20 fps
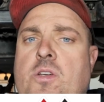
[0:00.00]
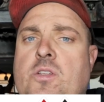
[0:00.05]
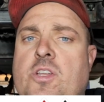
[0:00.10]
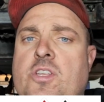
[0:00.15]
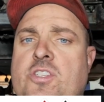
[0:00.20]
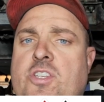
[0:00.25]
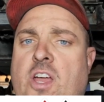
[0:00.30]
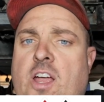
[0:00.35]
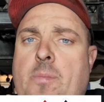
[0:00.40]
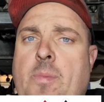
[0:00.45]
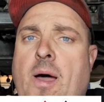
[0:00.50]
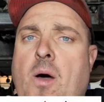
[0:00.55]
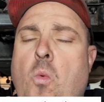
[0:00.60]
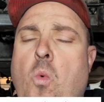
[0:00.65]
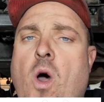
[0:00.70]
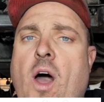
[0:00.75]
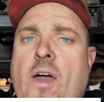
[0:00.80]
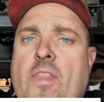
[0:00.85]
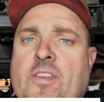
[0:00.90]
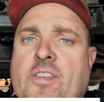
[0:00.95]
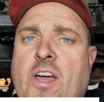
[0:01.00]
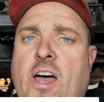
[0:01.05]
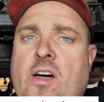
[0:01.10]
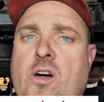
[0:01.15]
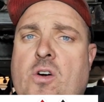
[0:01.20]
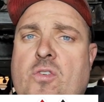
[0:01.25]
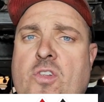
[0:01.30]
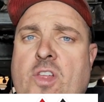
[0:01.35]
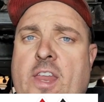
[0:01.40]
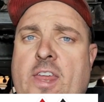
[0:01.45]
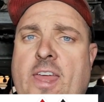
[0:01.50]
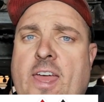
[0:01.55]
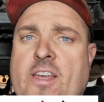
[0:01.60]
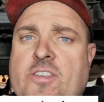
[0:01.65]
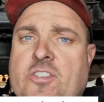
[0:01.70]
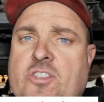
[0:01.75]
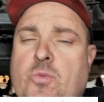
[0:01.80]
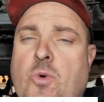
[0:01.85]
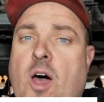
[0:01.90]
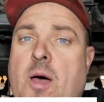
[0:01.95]
Let's talk about why the Tahoe overlanding
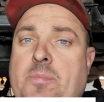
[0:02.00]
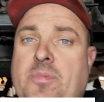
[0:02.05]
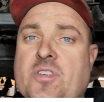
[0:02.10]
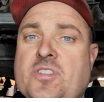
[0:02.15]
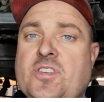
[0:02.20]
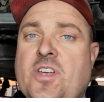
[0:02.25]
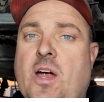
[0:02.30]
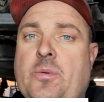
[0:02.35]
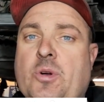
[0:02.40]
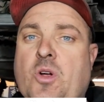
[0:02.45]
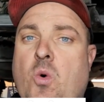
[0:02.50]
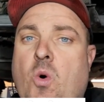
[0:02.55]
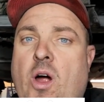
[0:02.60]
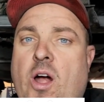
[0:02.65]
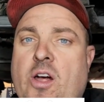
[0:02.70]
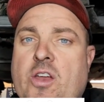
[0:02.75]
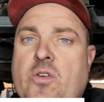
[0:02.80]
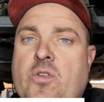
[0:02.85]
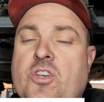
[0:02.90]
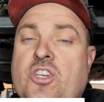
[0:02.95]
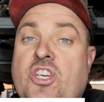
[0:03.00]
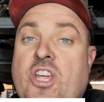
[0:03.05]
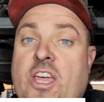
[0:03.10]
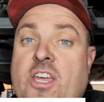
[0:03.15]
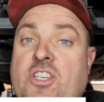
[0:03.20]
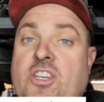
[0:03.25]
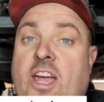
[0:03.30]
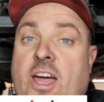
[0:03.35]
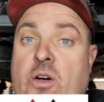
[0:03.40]
axle swap does not require you to change